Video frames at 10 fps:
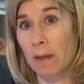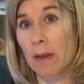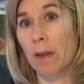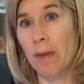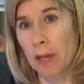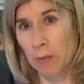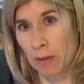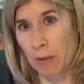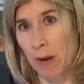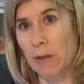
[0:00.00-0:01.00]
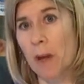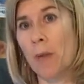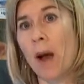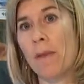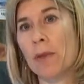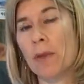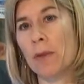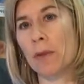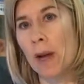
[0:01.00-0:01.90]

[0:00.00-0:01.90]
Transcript: That's when we have summer officers,